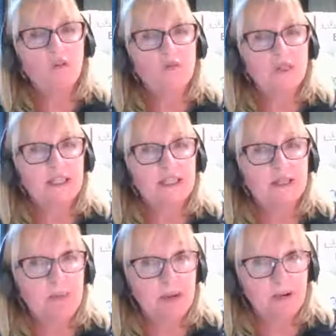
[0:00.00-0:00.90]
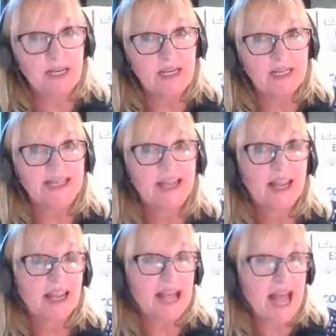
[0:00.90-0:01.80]
of the spirit
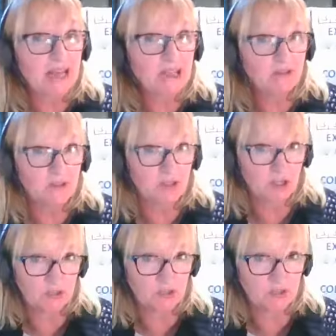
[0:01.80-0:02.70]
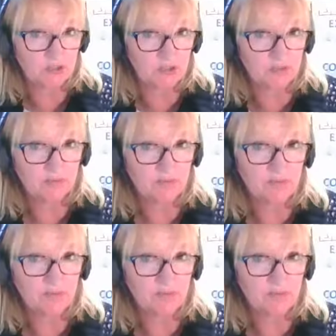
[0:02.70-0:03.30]
Calvados?